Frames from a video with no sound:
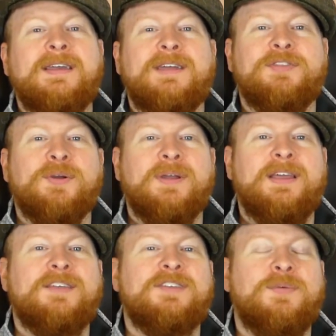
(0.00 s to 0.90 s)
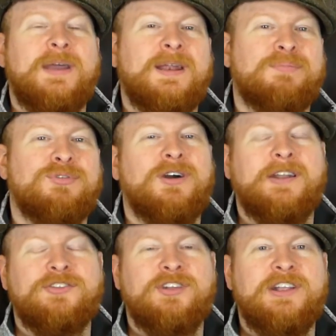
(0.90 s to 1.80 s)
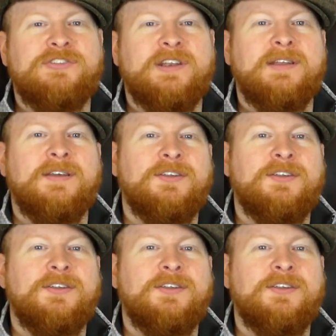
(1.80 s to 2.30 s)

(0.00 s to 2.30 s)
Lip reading: If there is a way to product change it